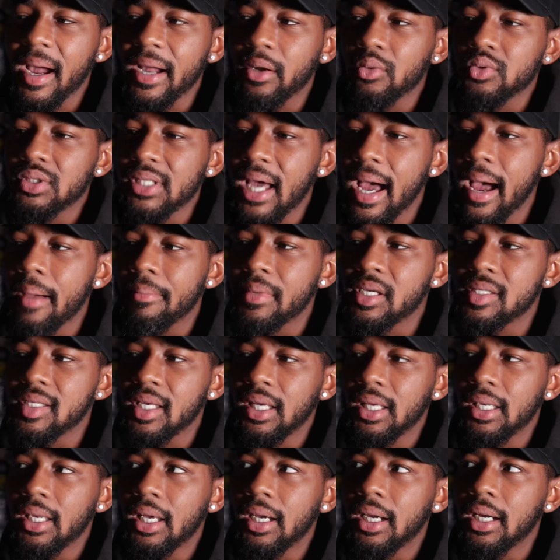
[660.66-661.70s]
Michael Thomas
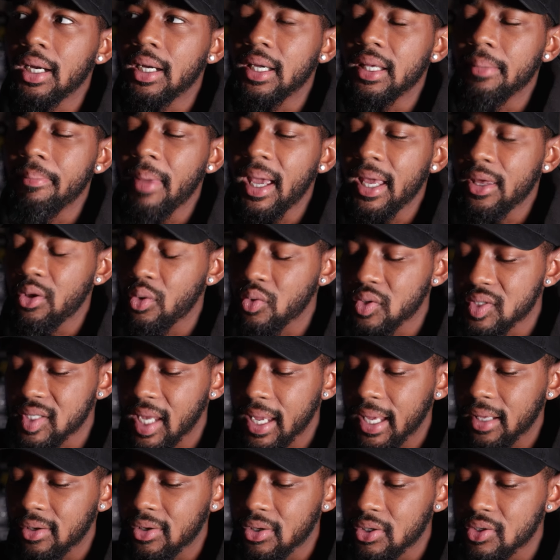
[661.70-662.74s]
and Emmanuel
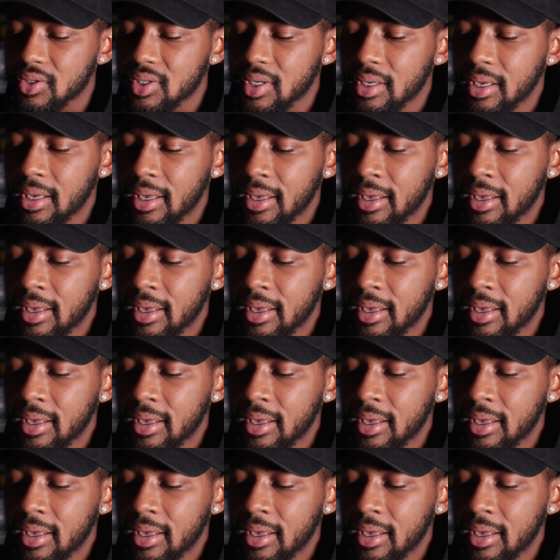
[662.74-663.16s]
Sanders.